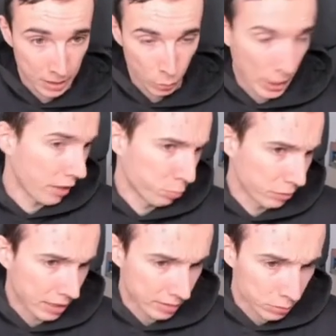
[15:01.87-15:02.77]
where is
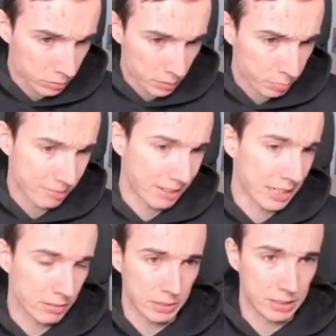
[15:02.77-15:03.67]
black's counterplay? Like,
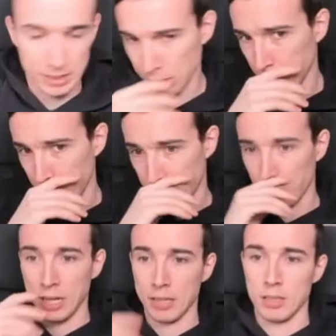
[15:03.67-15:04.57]
it's not so easy to
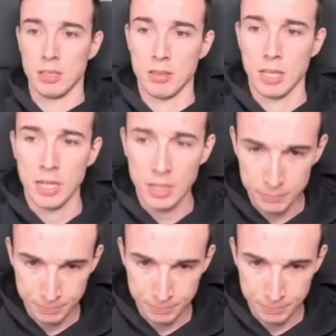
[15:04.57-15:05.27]
get to this king.